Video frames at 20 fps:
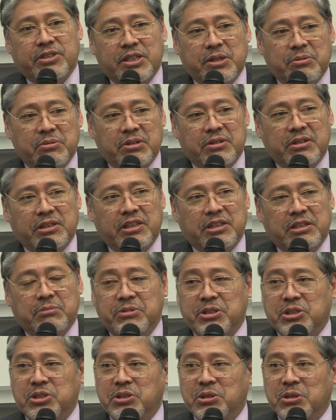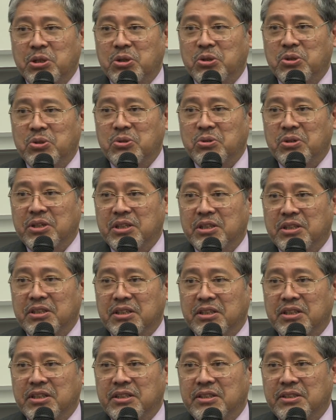they were a little bit slow in
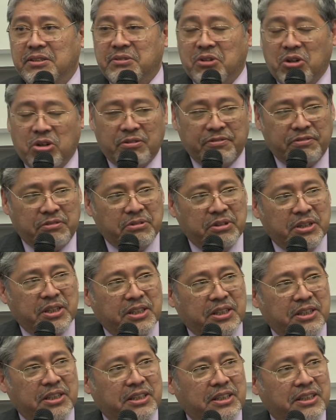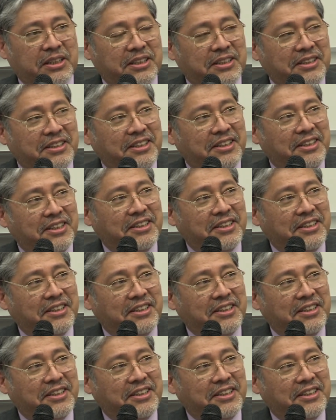offering